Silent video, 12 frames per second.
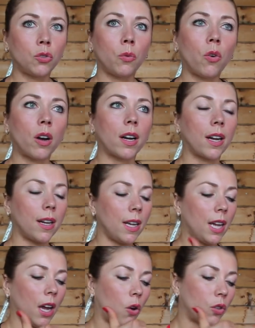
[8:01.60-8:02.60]
to work
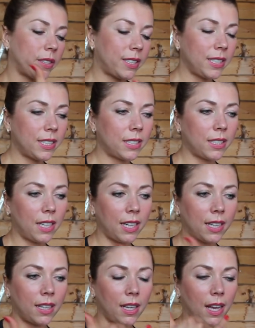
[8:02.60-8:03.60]

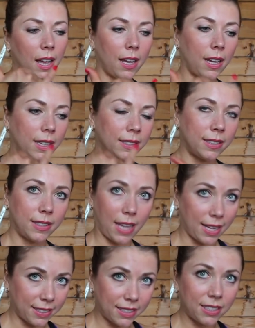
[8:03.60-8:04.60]
consistently,
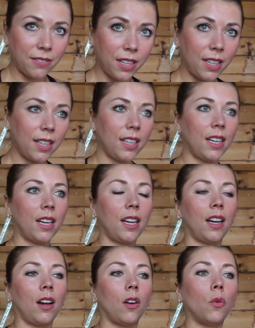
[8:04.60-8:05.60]
intensively,
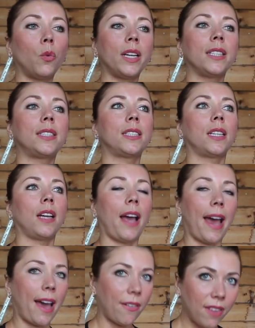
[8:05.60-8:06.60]
with
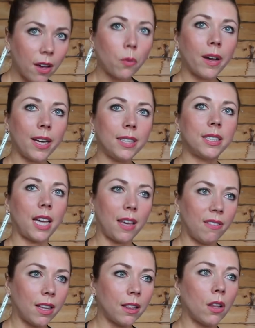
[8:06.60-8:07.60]
heavier weights,
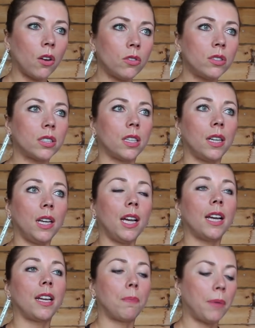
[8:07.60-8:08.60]
heavier loads,
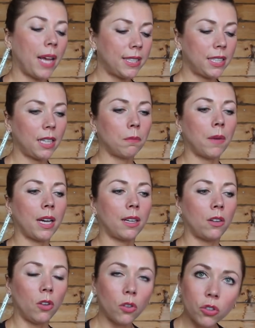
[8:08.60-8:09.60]
replacing my
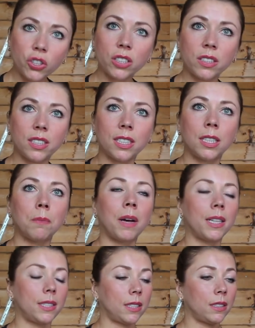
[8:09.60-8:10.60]
glycogens in the
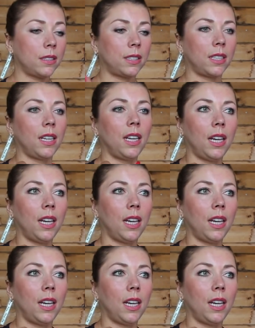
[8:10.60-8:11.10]
muscles,